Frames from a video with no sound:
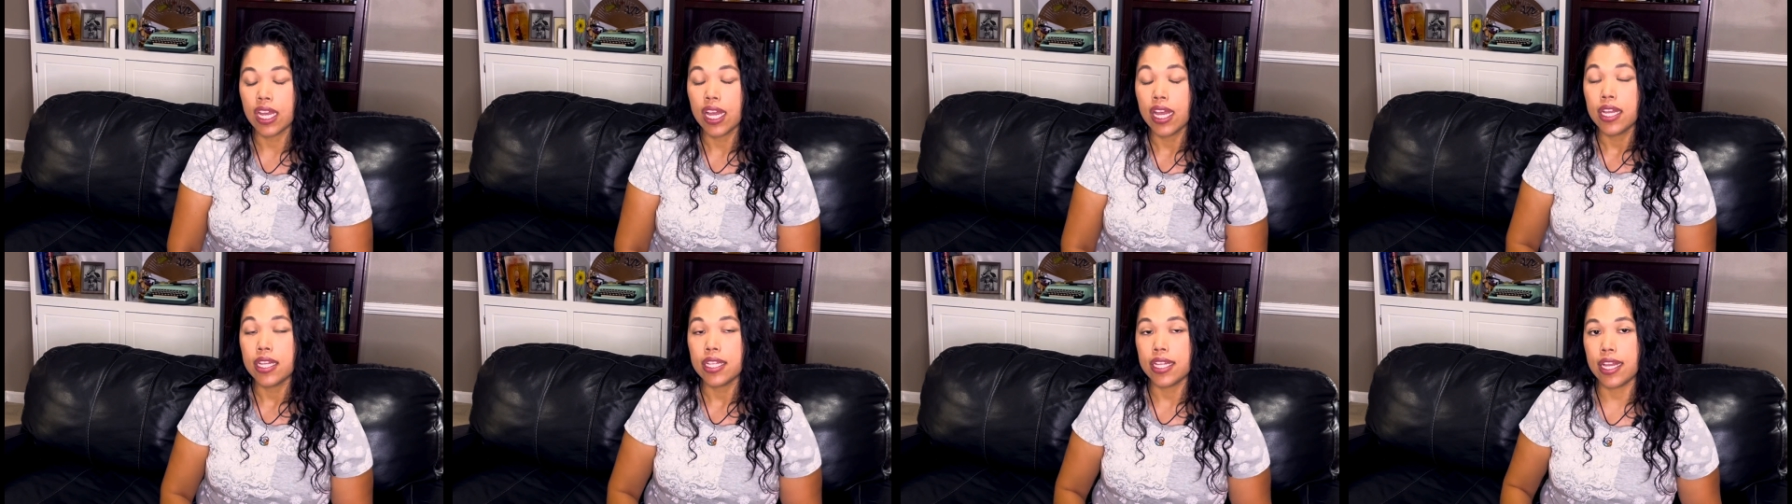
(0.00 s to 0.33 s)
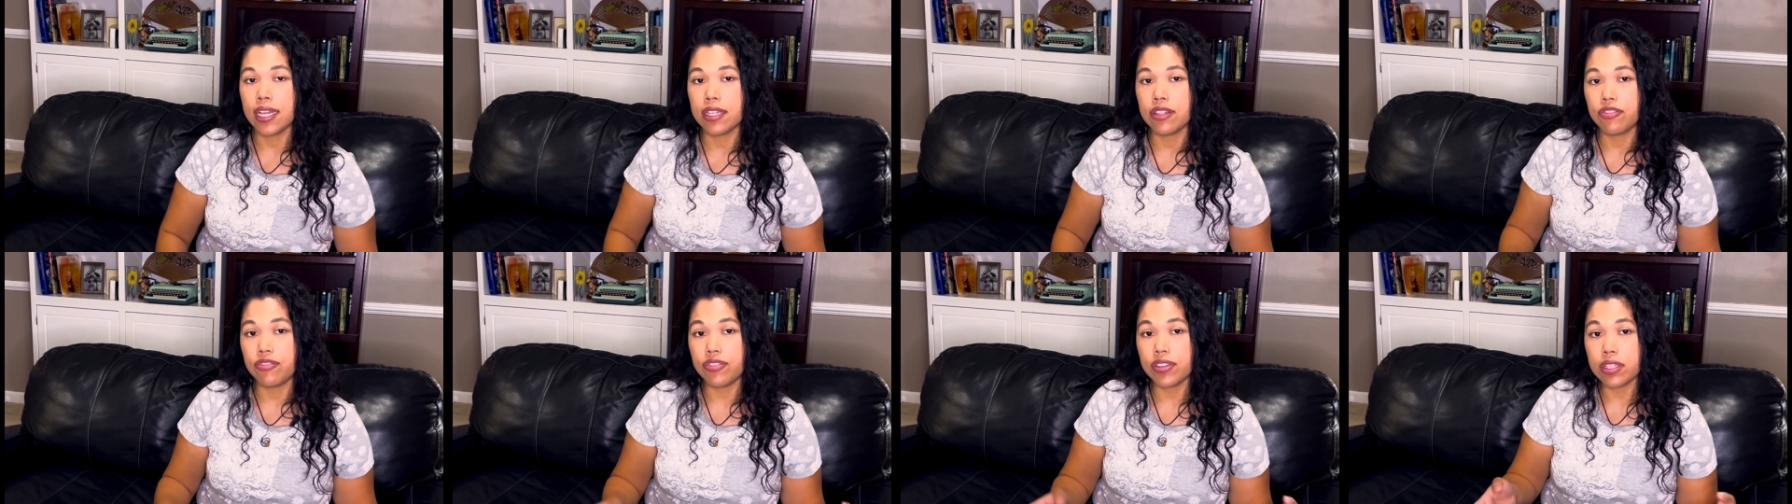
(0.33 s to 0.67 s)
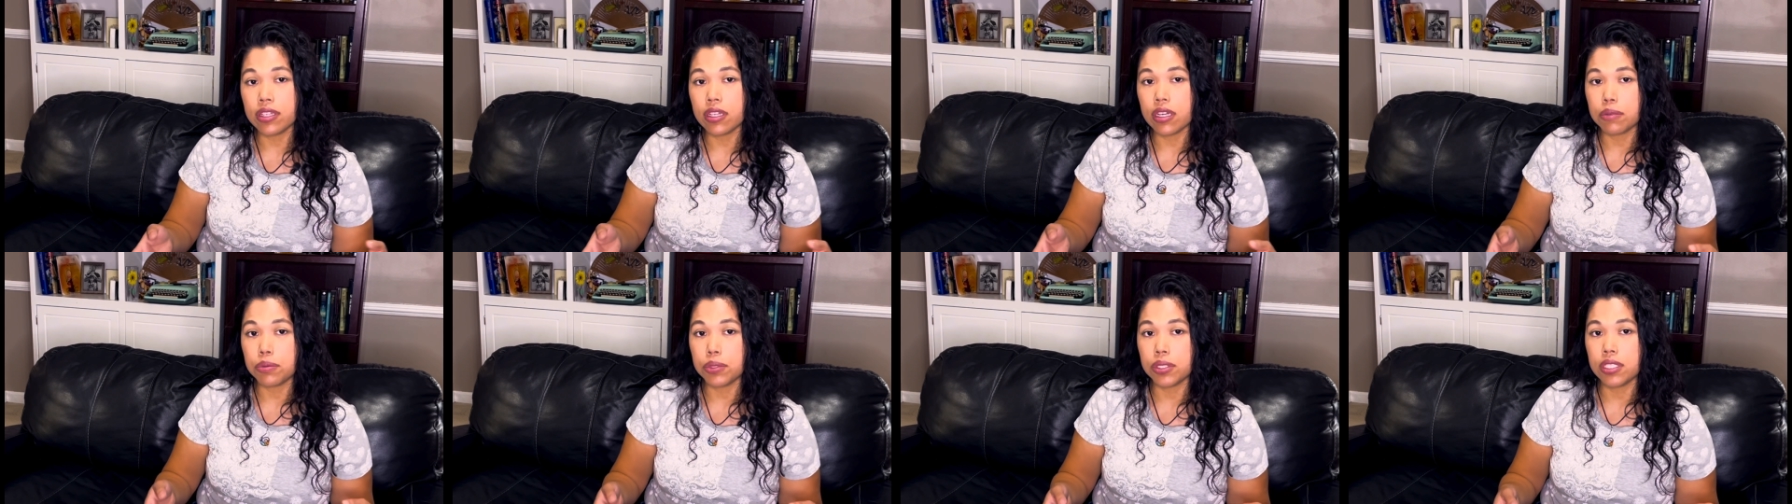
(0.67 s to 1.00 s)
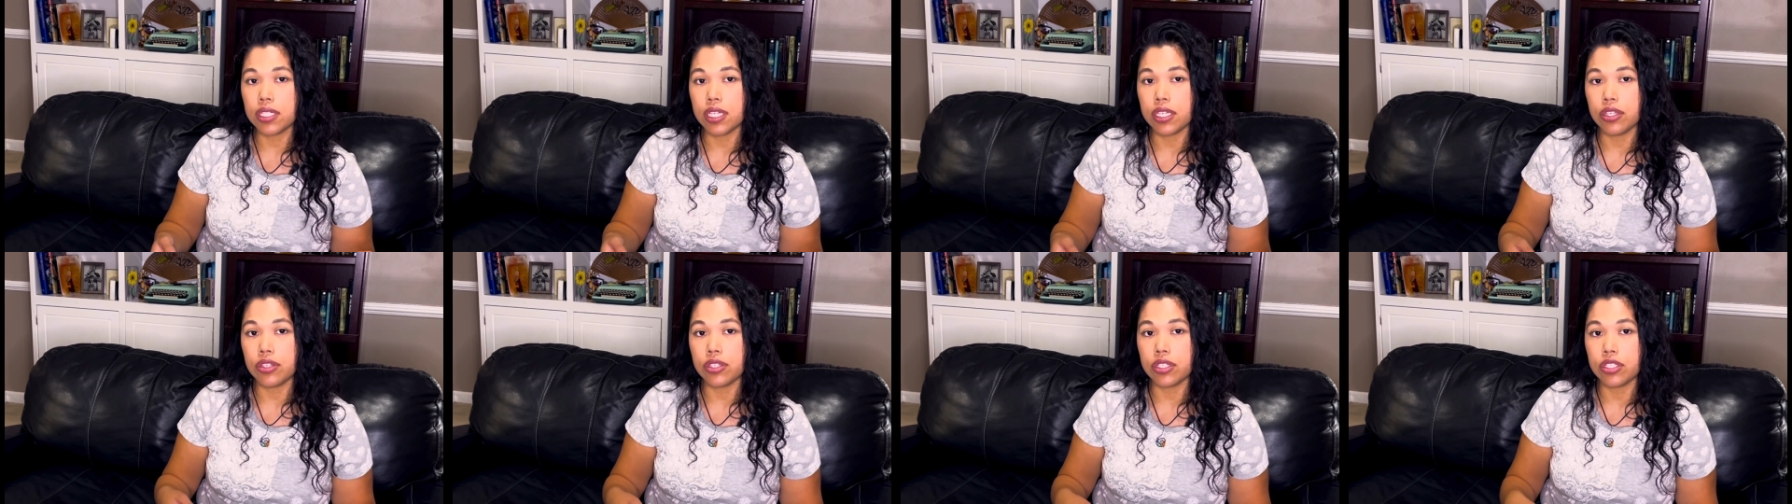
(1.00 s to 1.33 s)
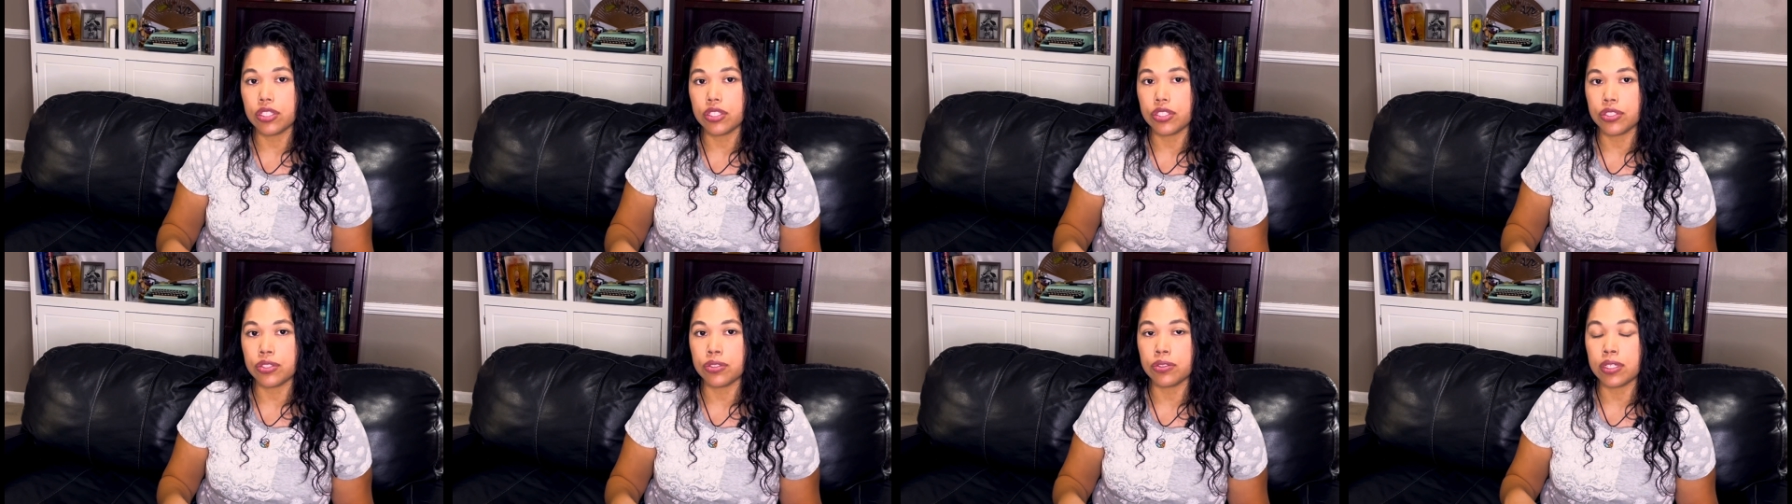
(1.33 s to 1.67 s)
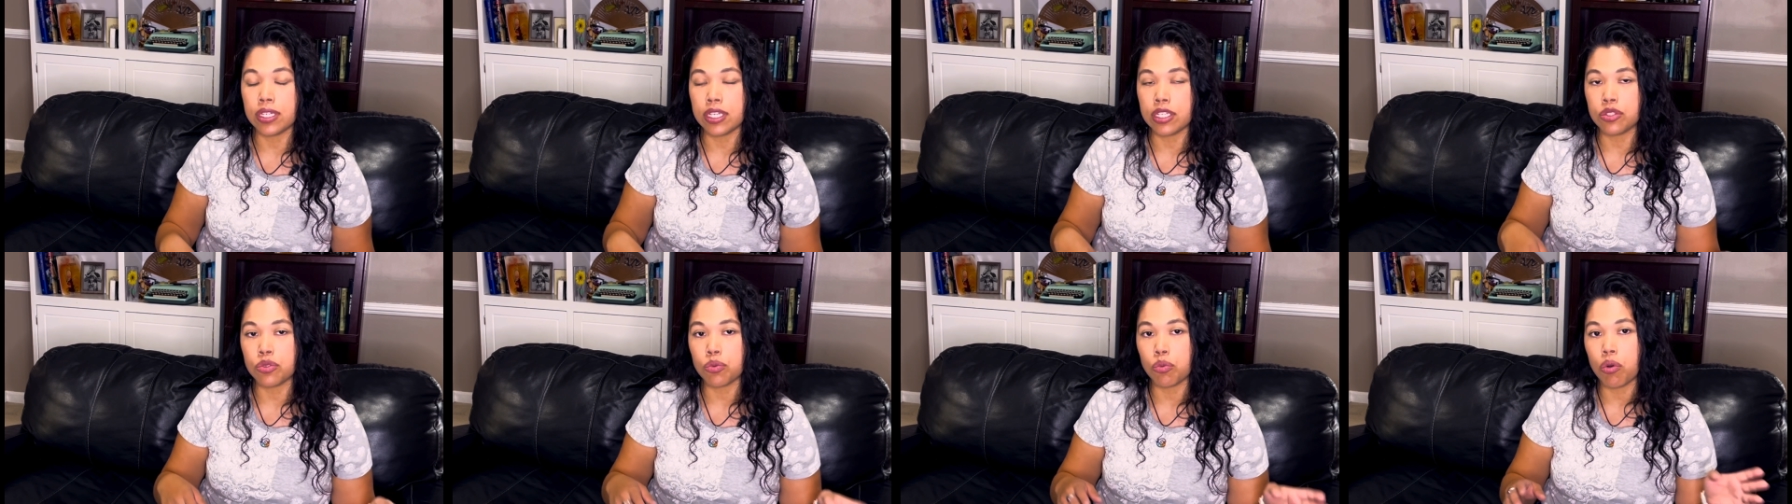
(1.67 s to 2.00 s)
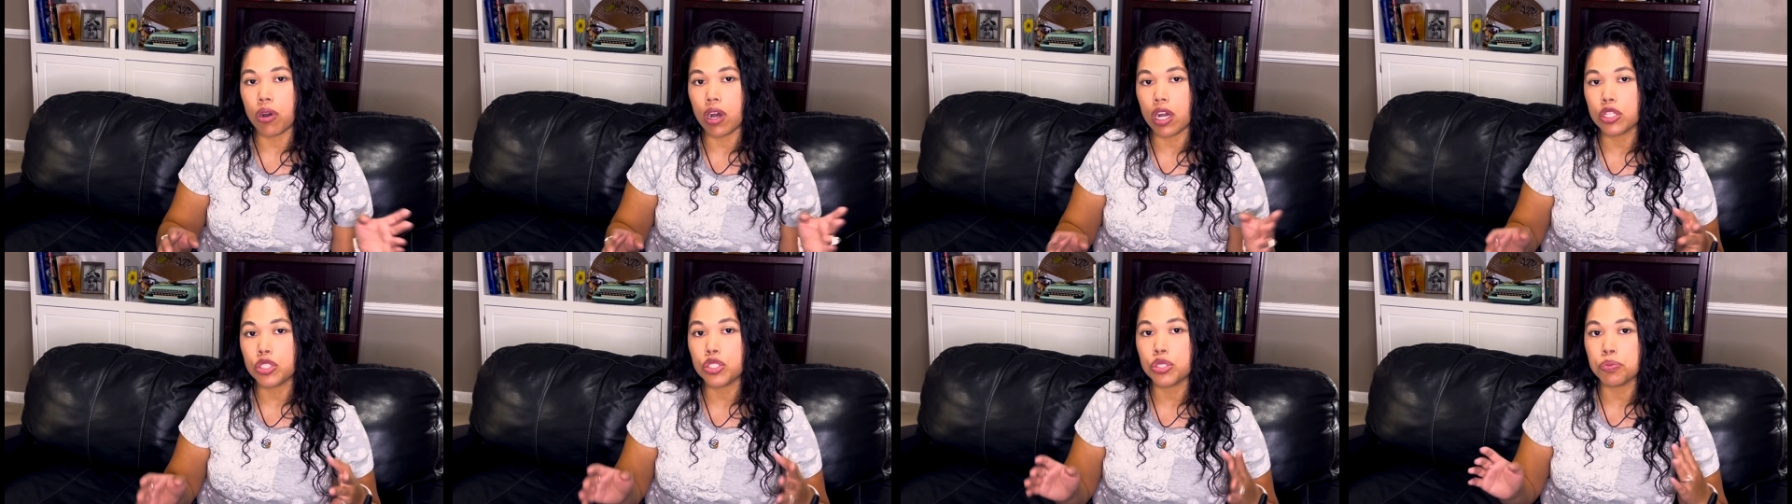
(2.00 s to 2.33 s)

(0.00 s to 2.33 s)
Then the fifth option that you can do is watch